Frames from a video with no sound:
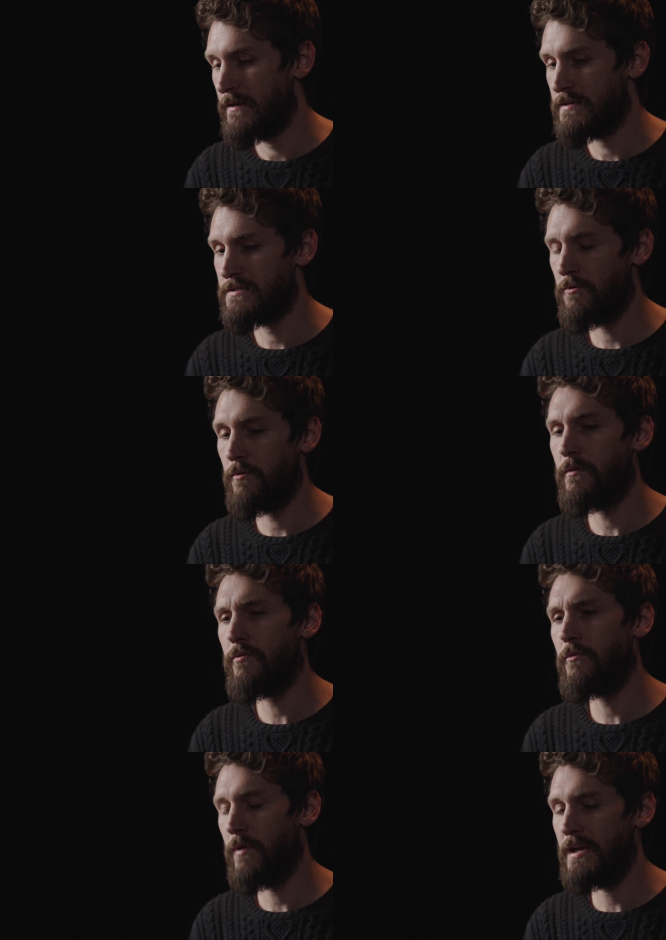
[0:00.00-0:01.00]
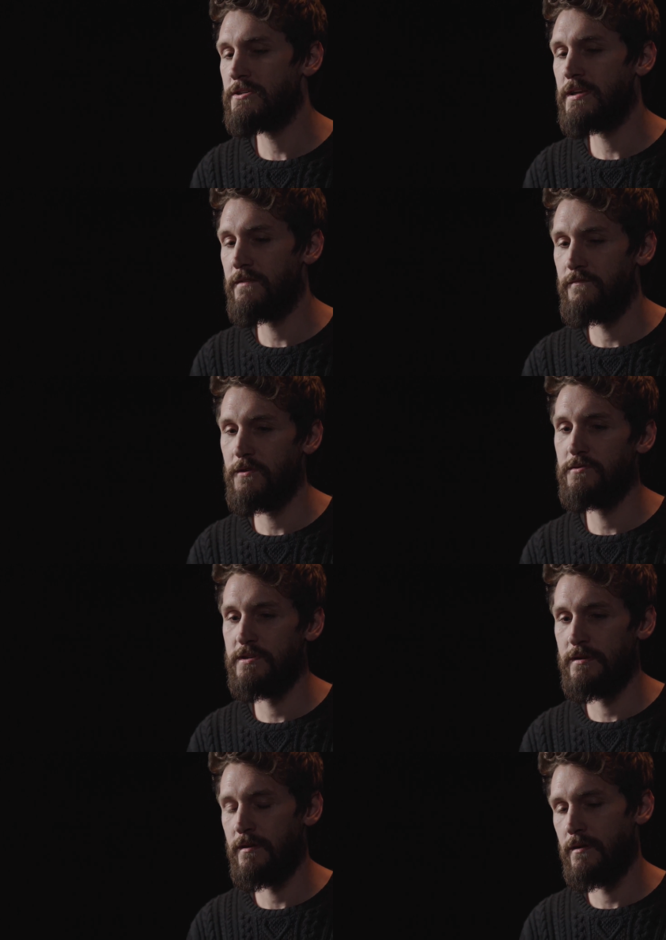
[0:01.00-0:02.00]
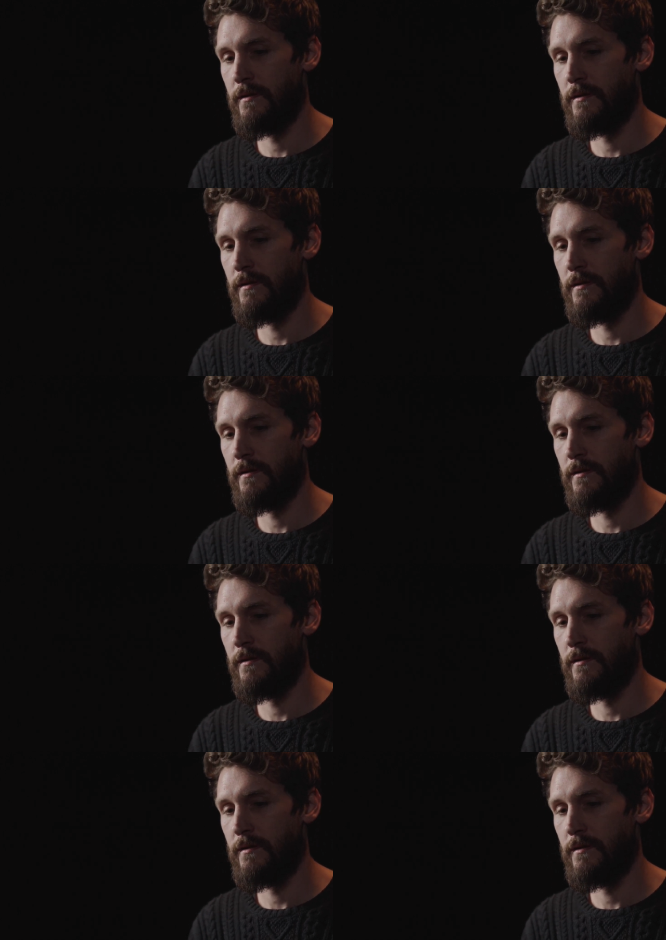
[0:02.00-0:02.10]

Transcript: So the rage and confusion